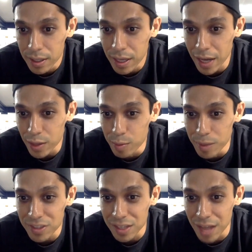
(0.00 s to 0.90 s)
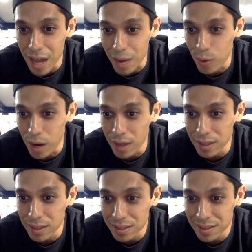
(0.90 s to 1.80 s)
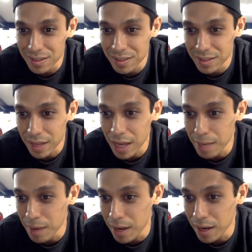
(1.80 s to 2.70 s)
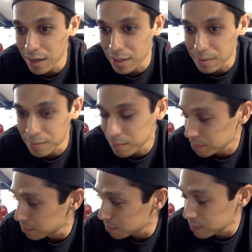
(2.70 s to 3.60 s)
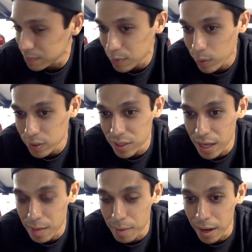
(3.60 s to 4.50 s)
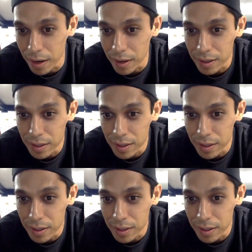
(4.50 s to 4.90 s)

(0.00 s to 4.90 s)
Yeah, you missed a lot, Juan. Hey, Maya. Juan said, hey, Maya.